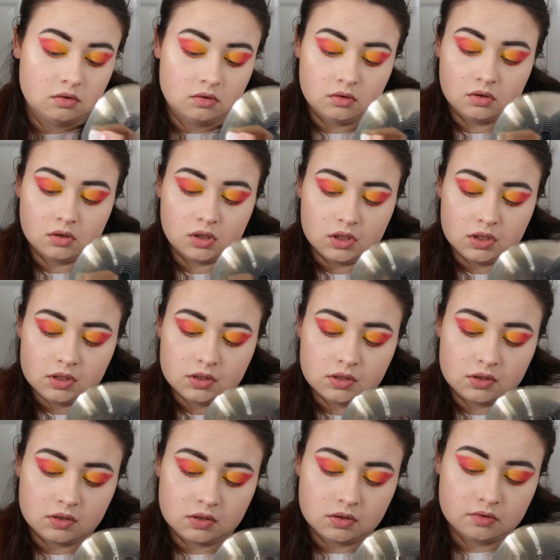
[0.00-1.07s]

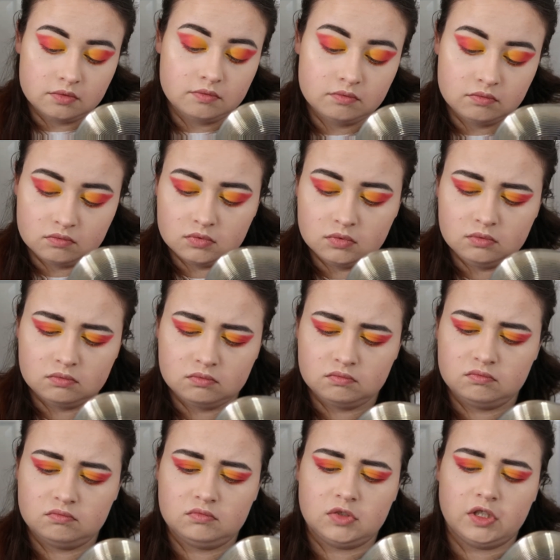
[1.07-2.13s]
Nice. Oh,
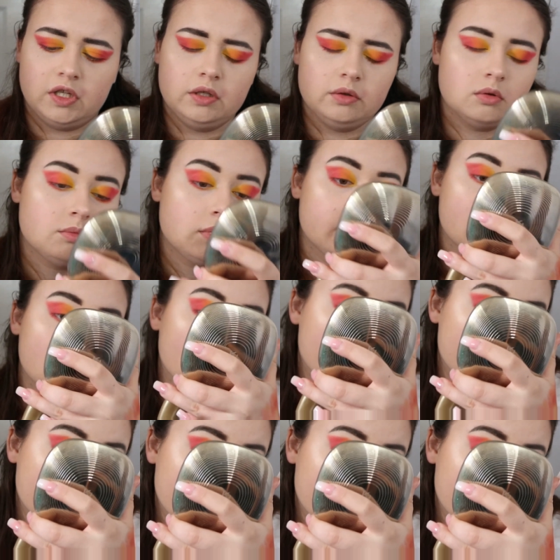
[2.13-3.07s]
the hair on my finger.